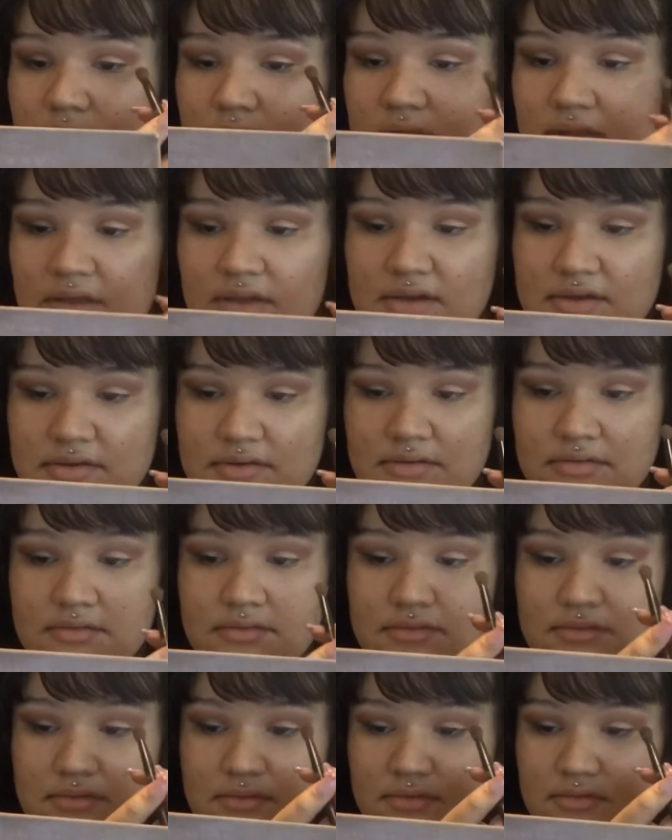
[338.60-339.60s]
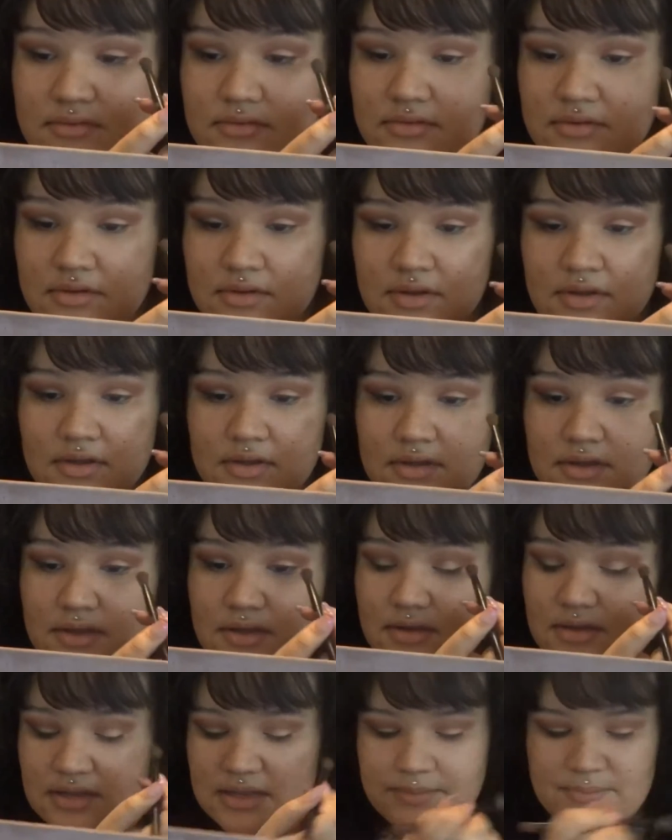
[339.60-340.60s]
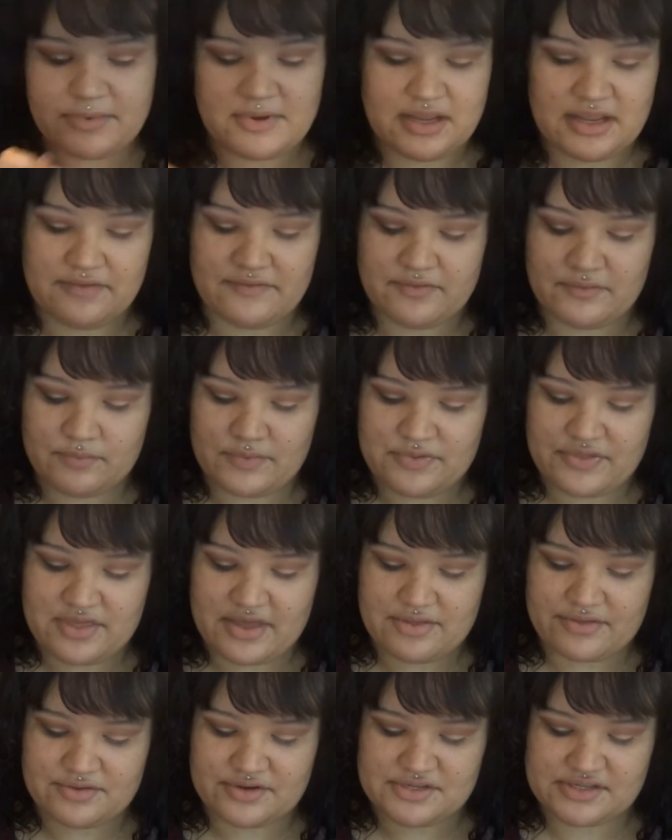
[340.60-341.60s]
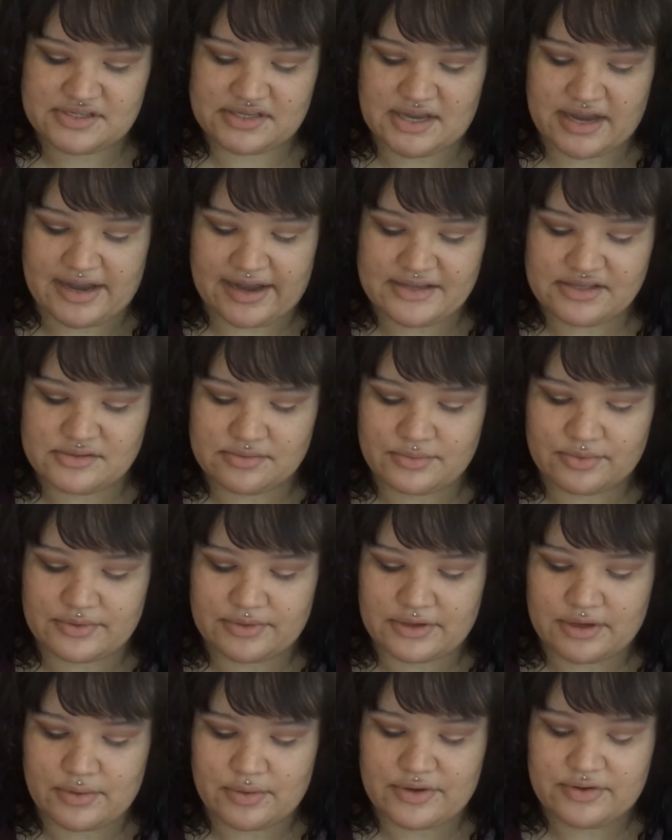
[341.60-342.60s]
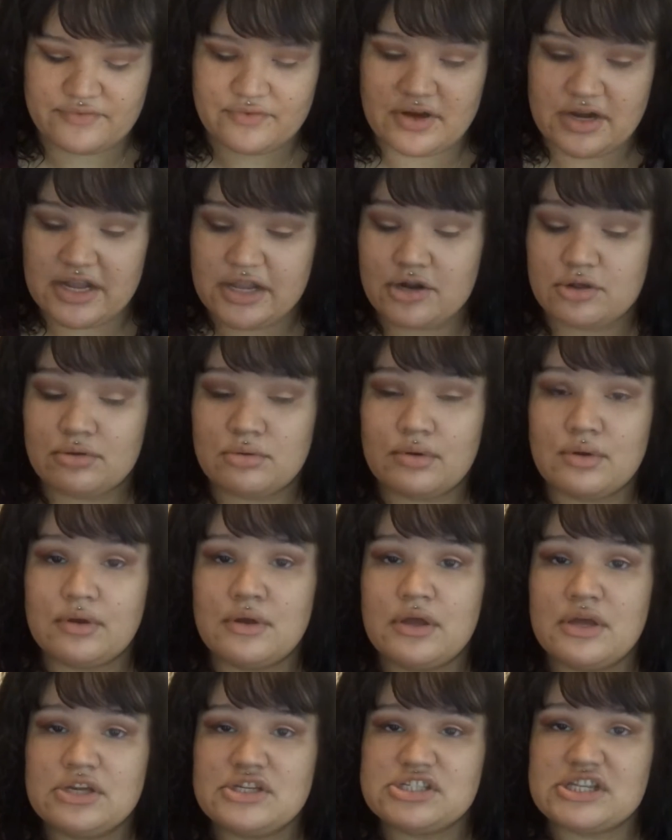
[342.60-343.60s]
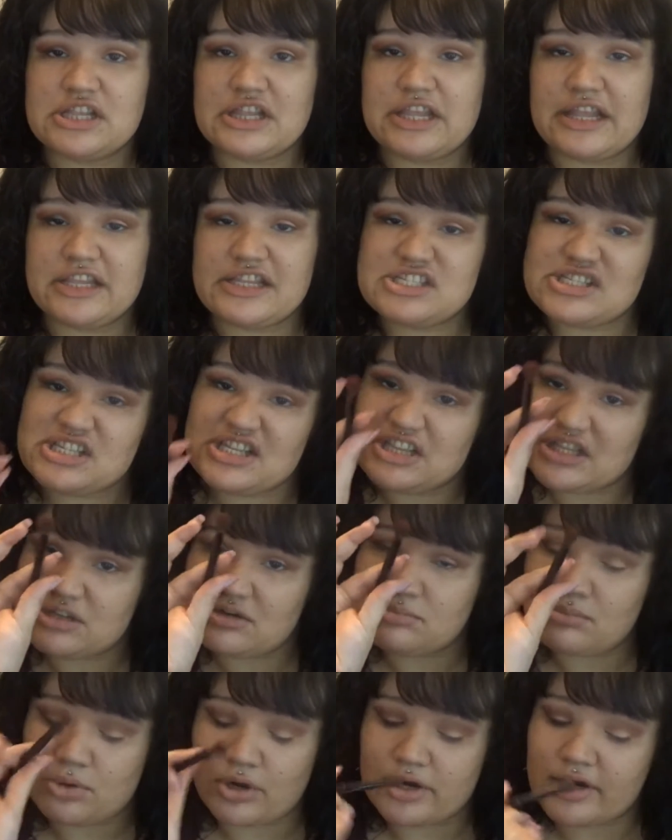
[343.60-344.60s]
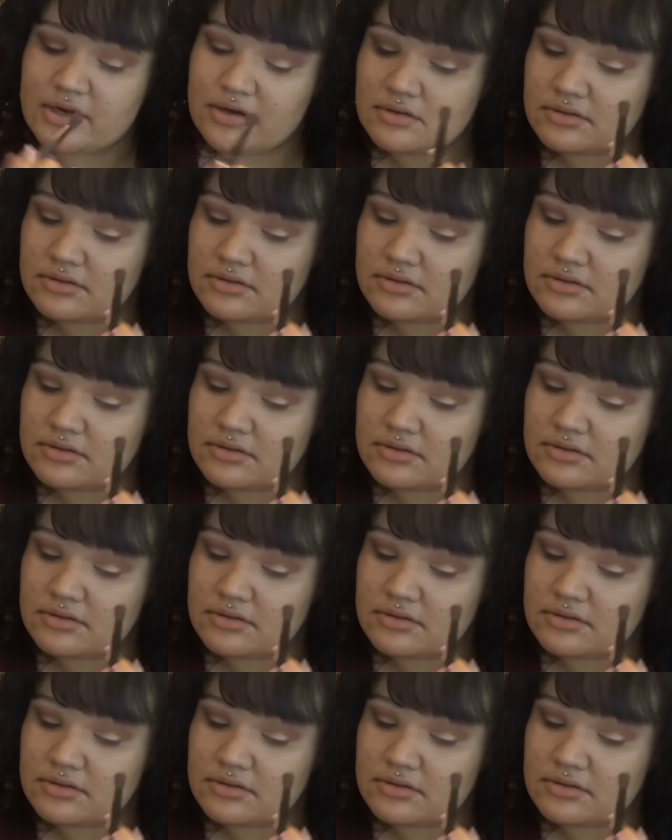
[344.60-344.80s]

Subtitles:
And keep it even with the other side. So we're gonna go in for just a little more.